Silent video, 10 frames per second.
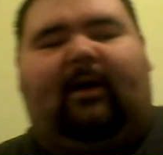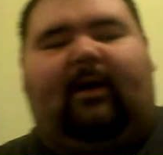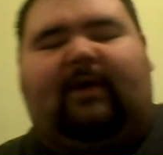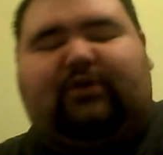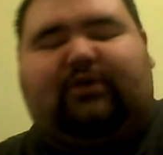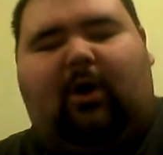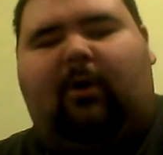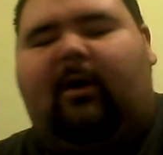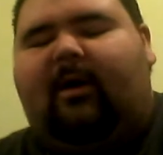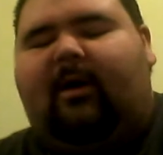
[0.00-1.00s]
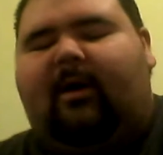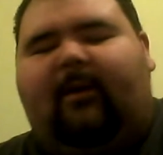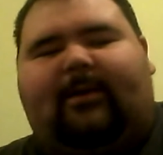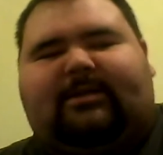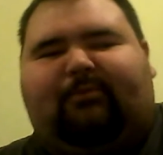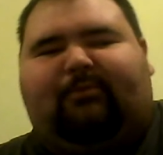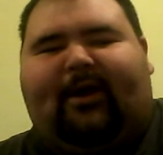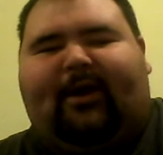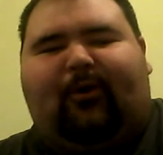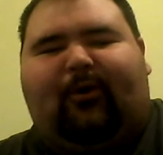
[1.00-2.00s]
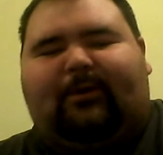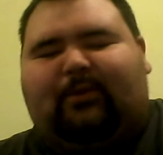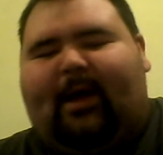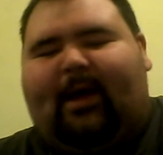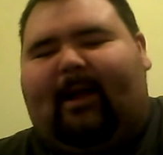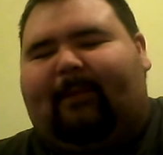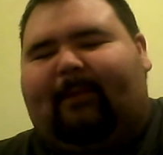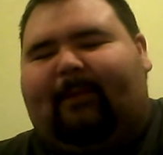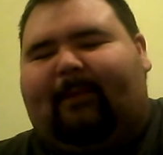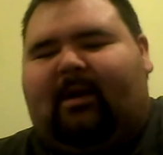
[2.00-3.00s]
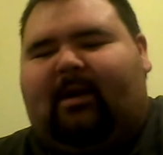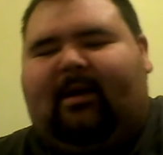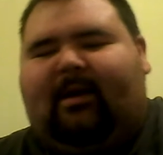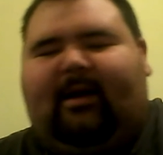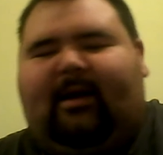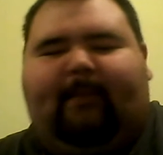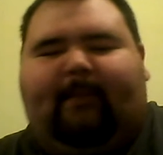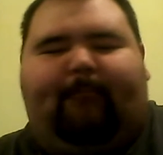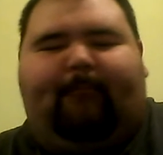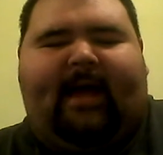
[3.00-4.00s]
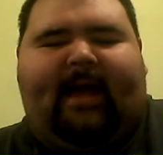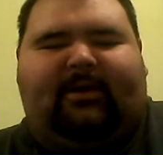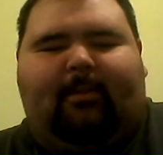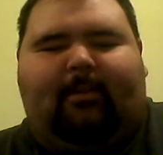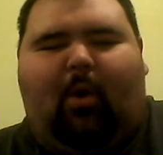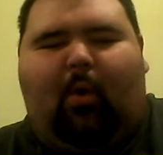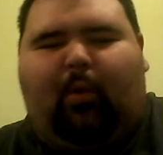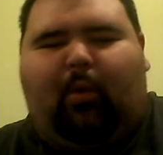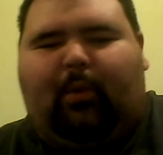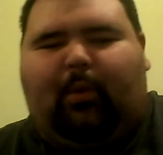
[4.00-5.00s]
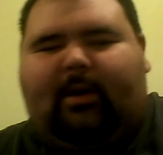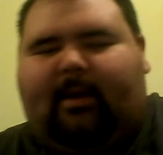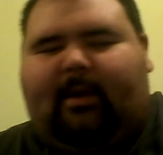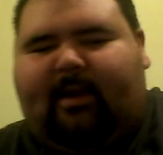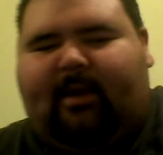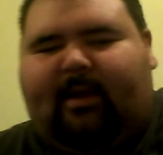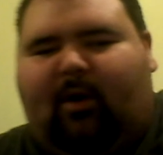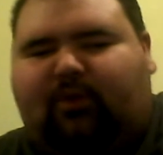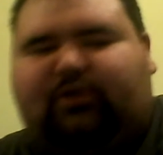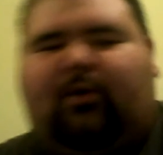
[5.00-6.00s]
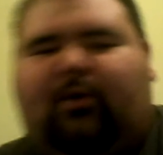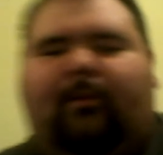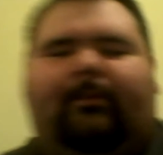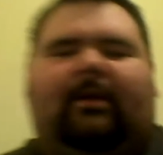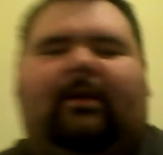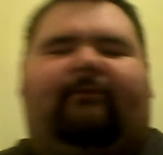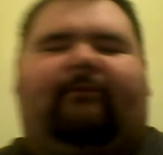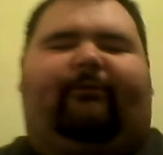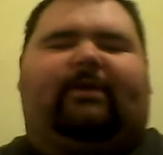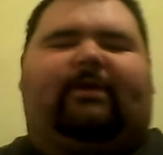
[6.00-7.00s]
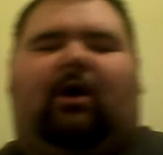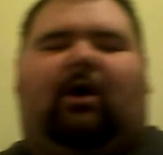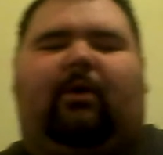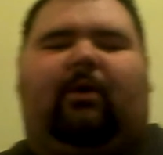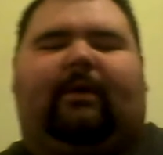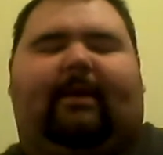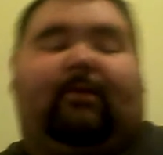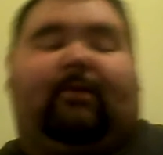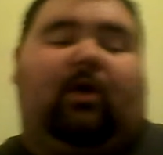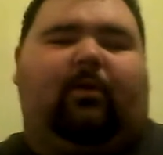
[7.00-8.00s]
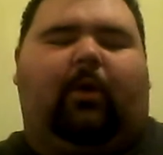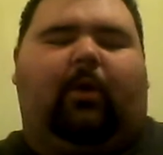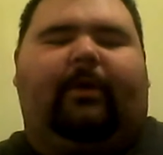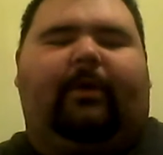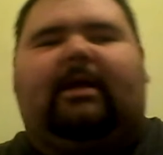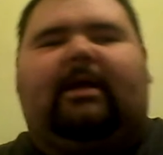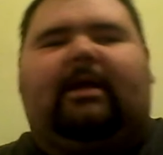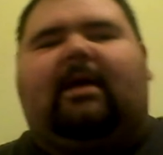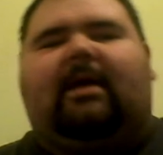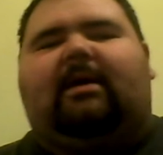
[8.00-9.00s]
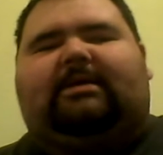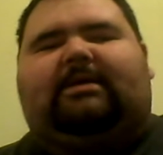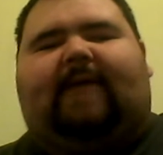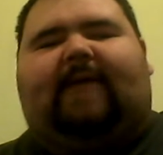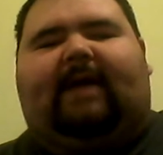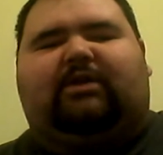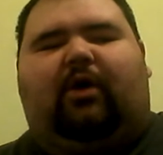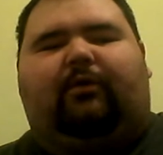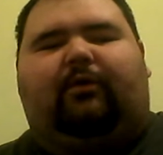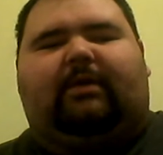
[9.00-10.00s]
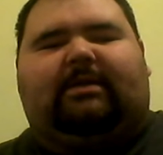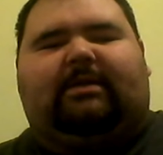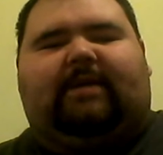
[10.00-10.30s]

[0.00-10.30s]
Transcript: song, which is pretty cool as well. "Bad to the Bone," and then also the song, the other one that stands out is